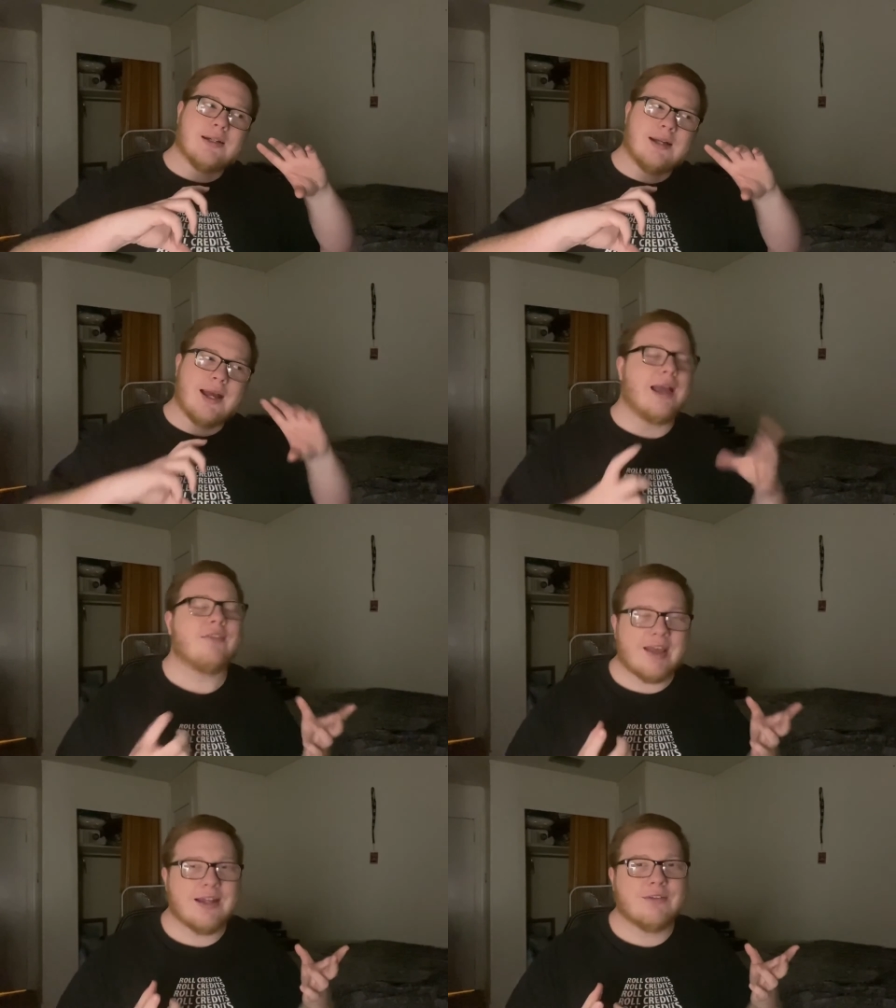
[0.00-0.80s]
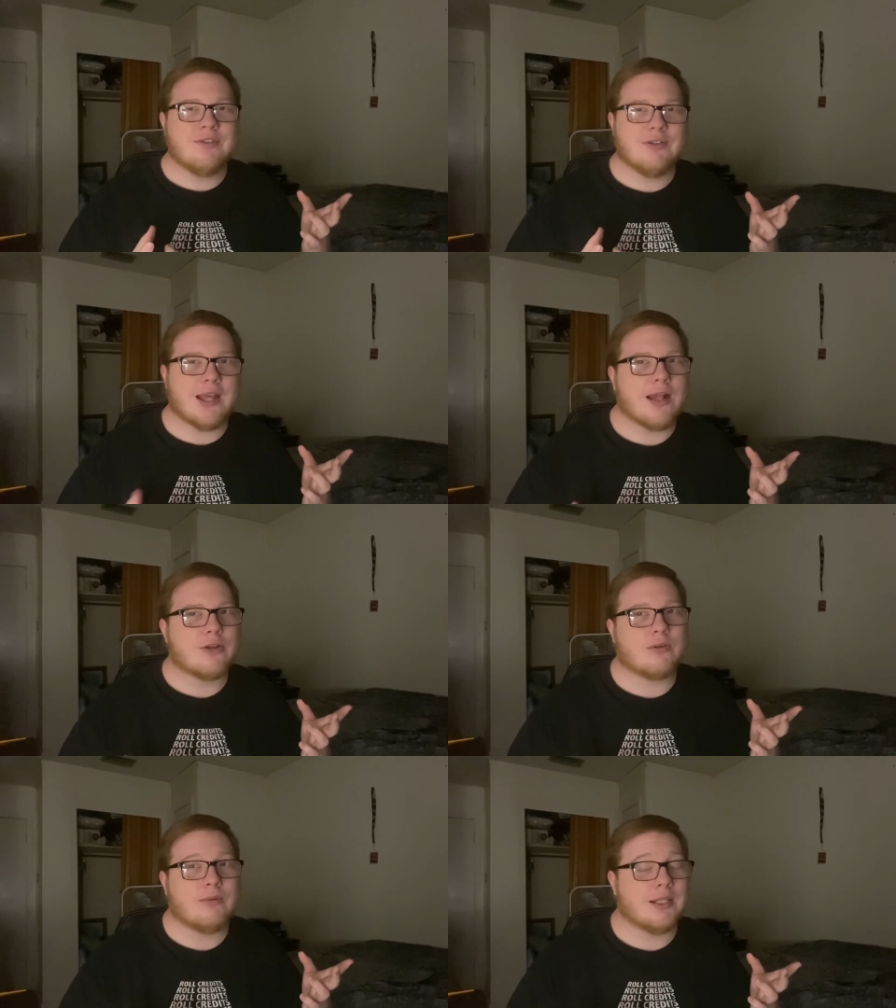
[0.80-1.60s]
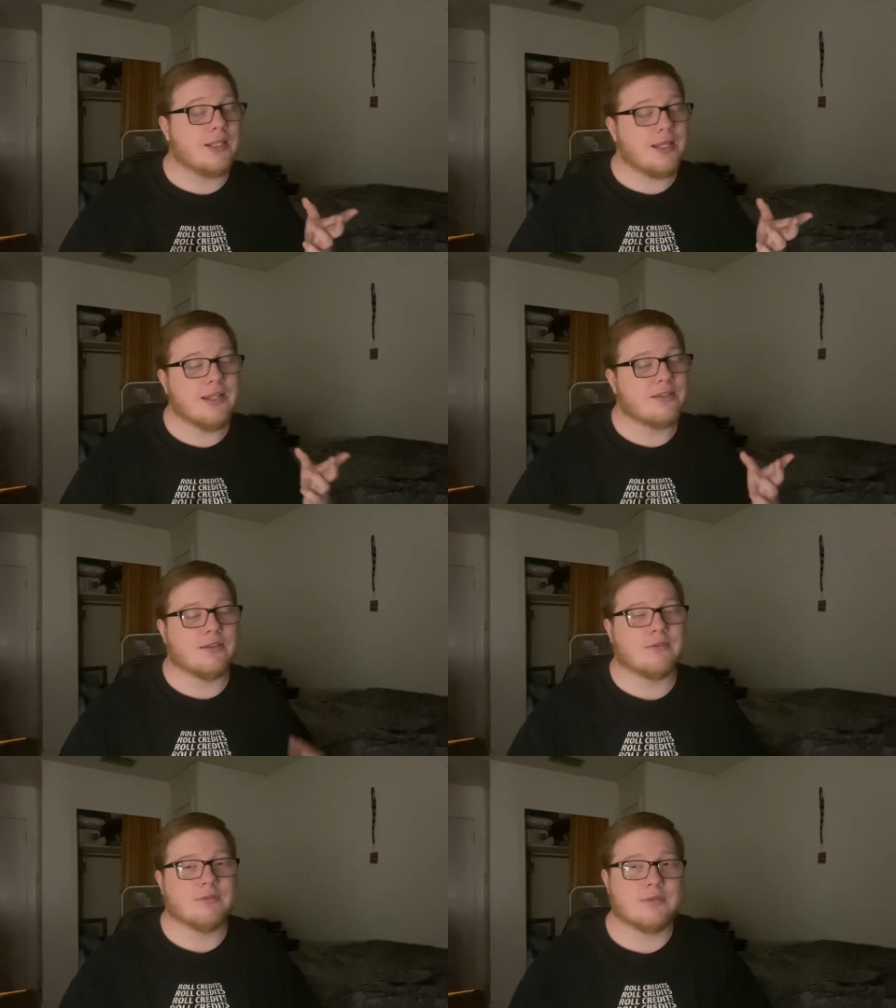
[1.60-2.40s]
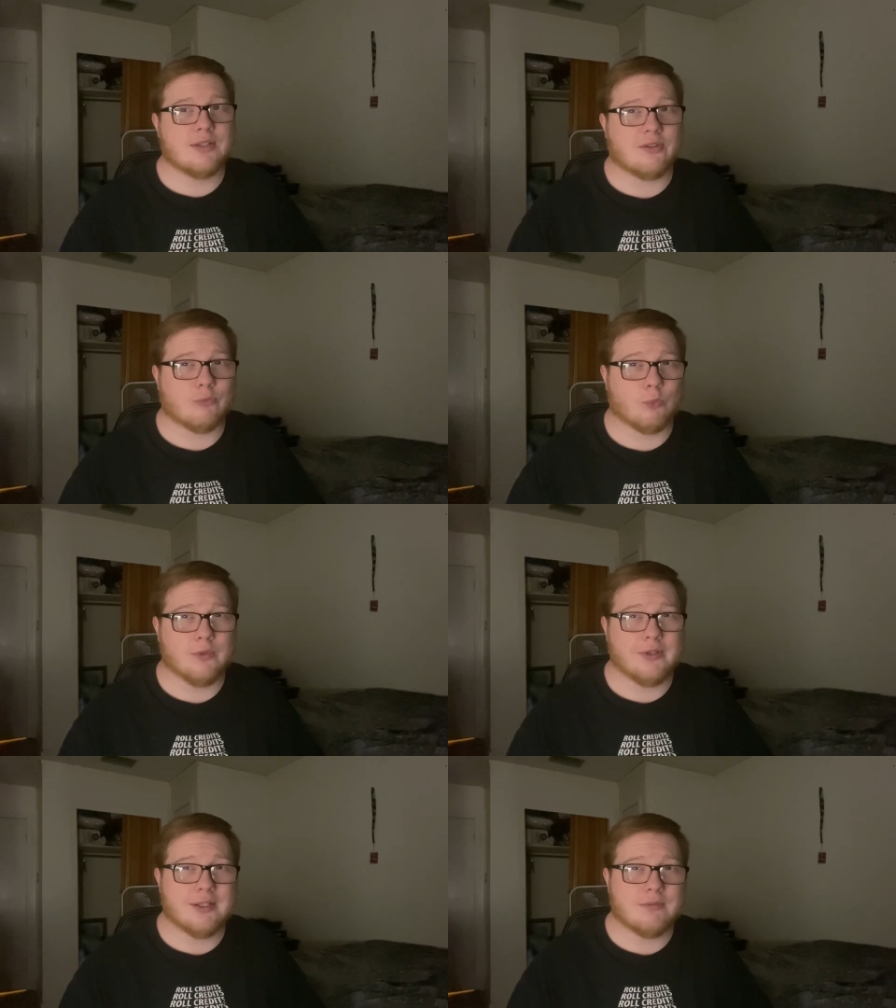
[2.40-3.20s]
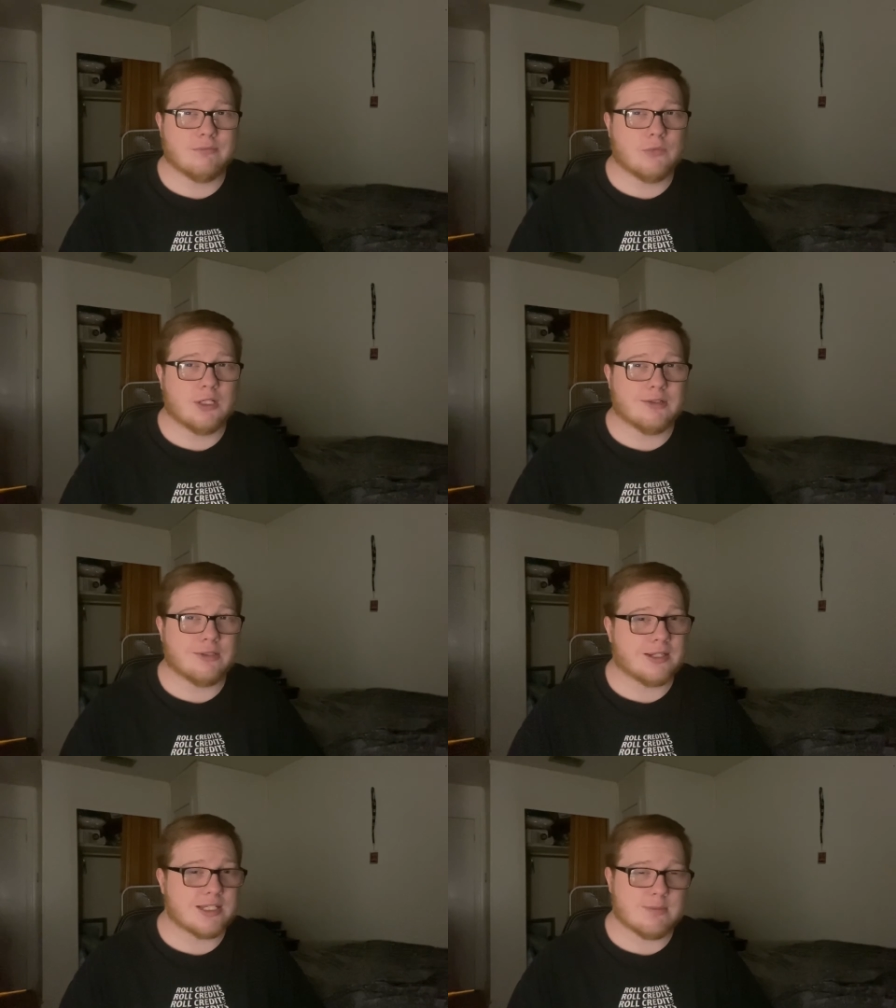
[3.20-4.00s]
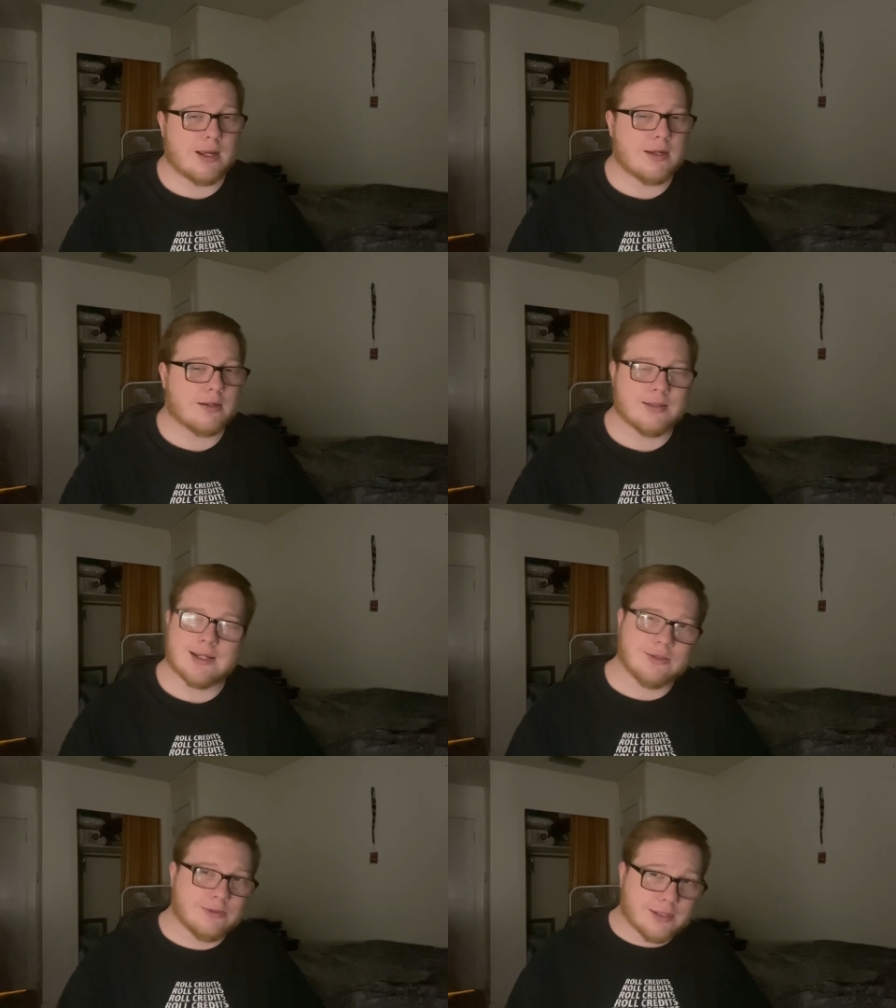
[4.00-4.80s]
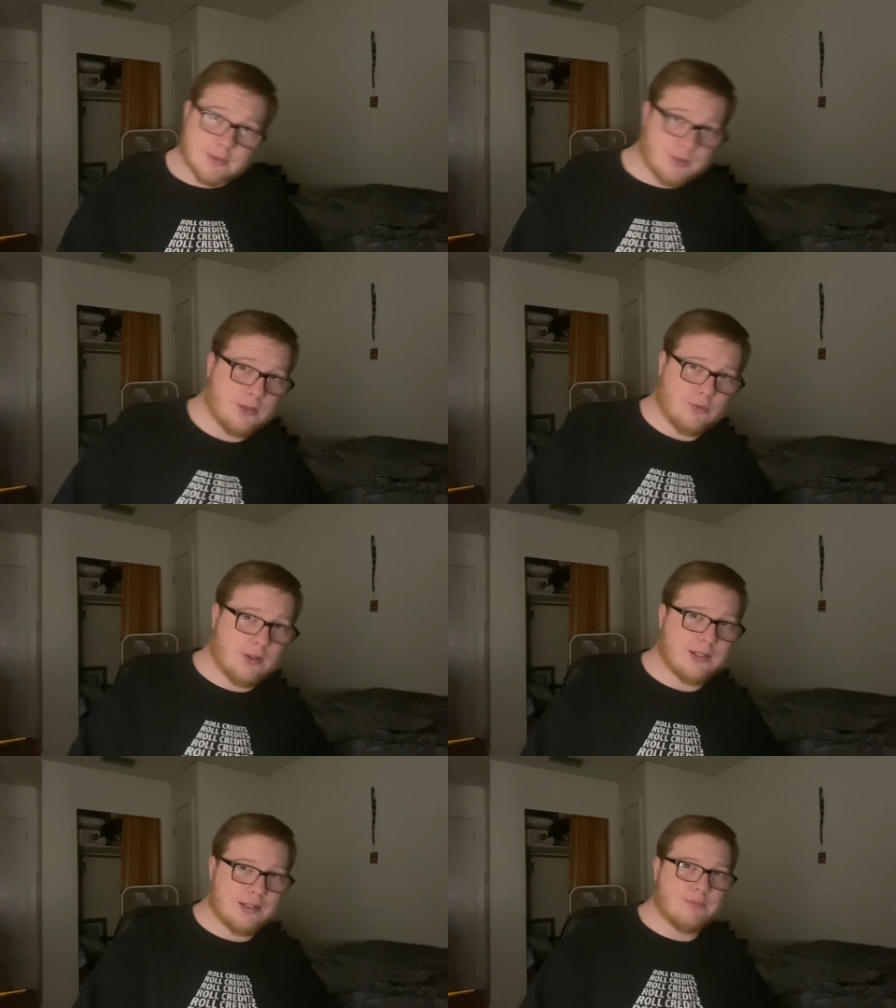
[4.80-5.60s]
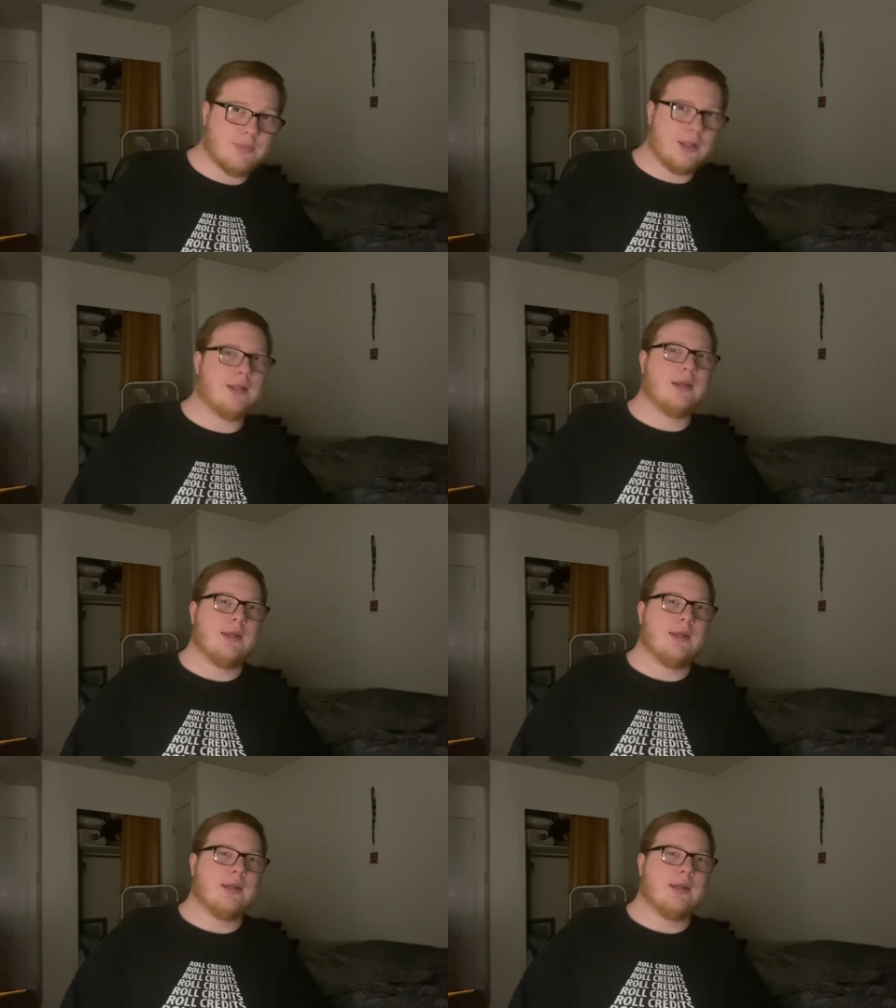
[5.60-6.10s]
I've had a few encounters where I'm like, yeah, that's a really weird looking spider and I don't like being around it, but